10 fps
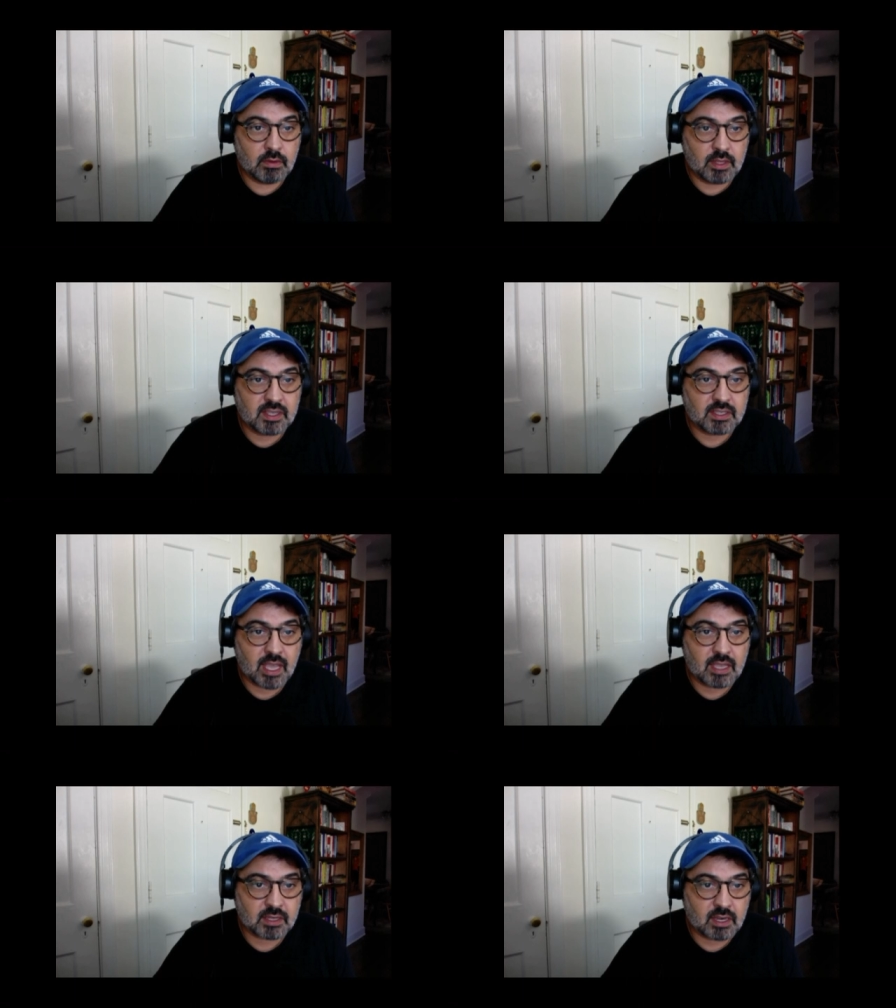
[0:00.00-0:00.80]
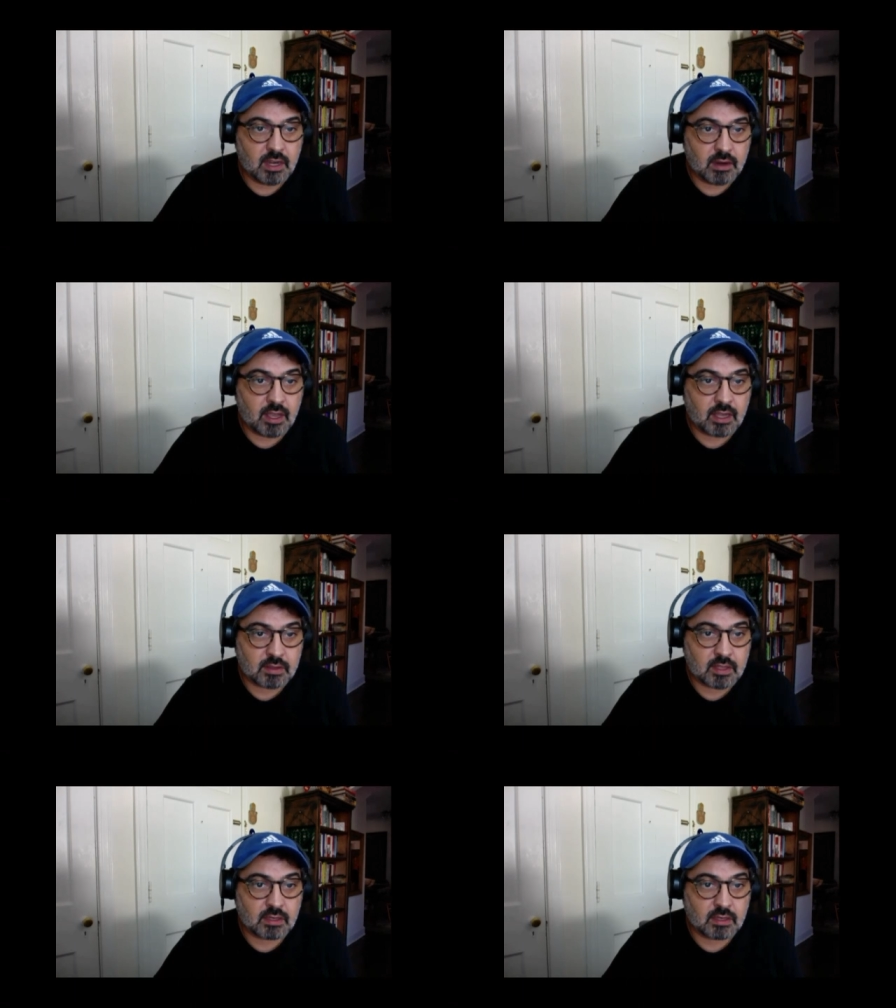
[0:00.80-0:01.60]
This is as clear as
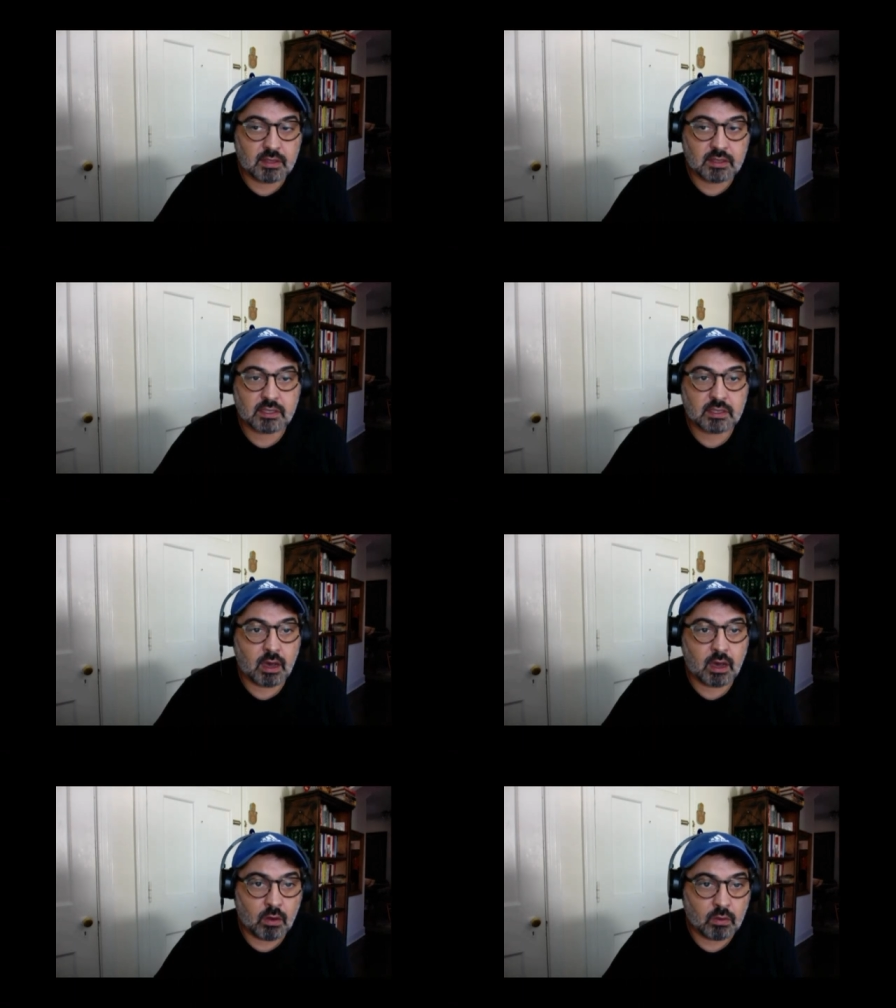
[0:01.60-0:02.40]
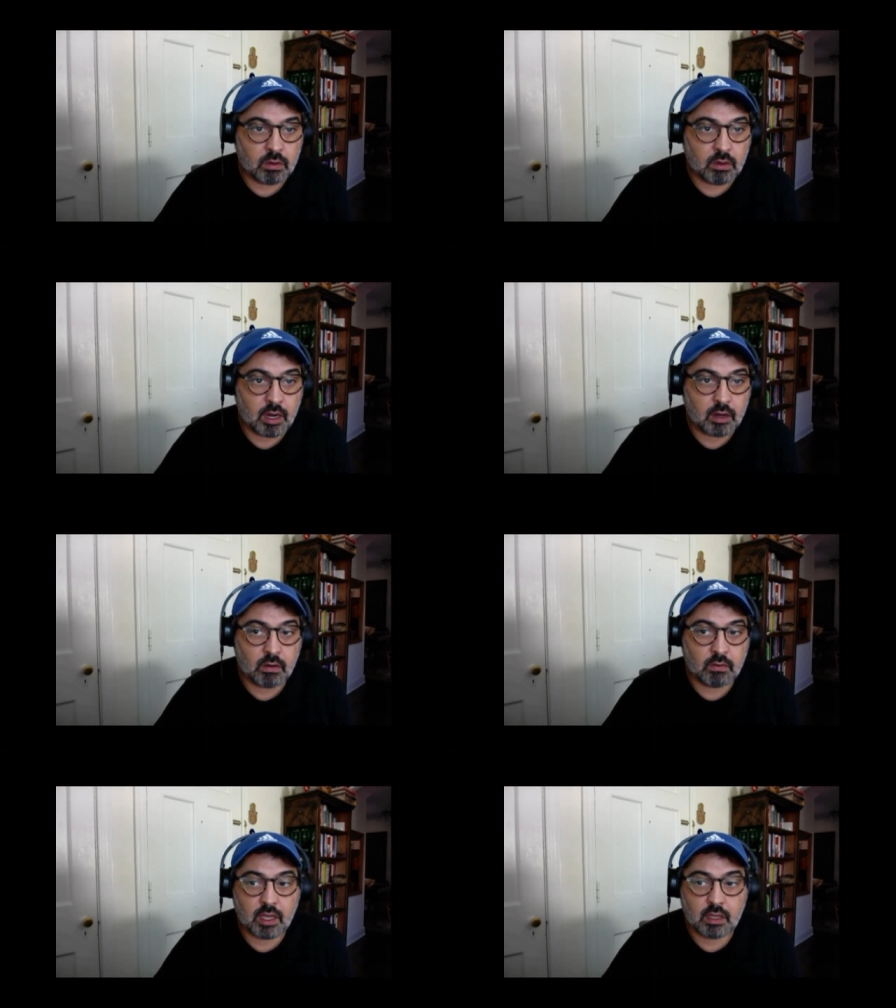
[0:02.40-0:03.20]
this. This is the outline
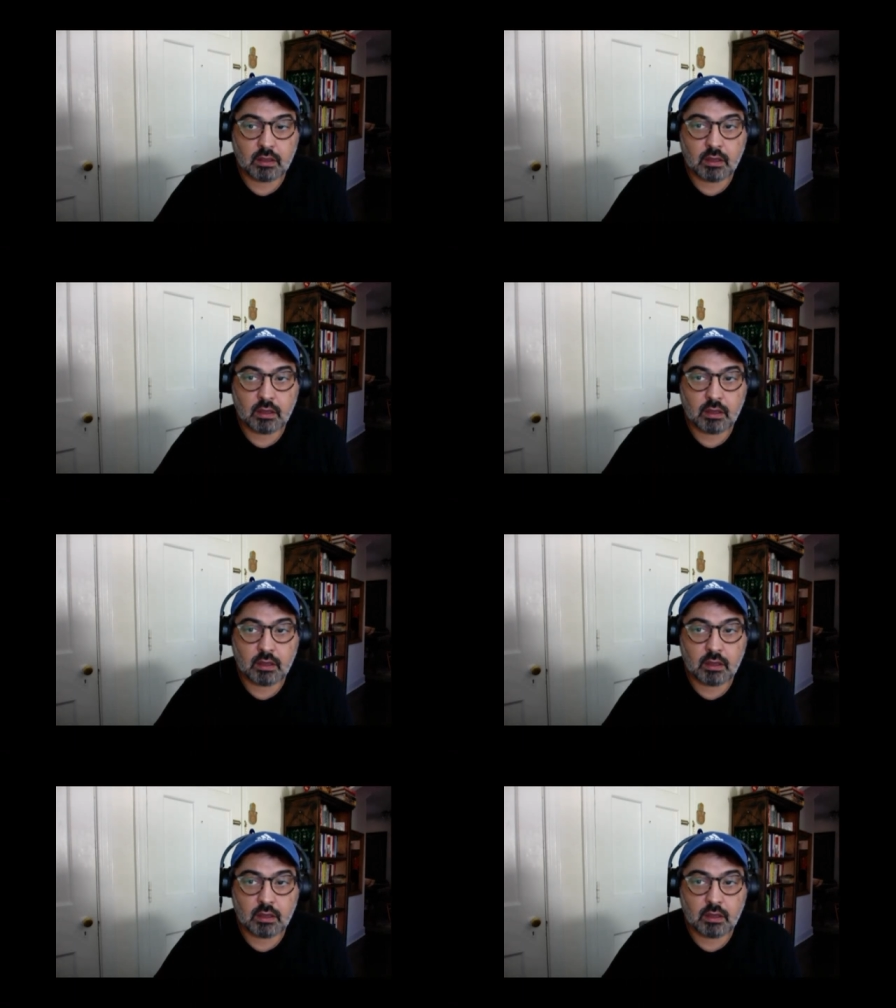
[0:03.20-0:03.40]
of it.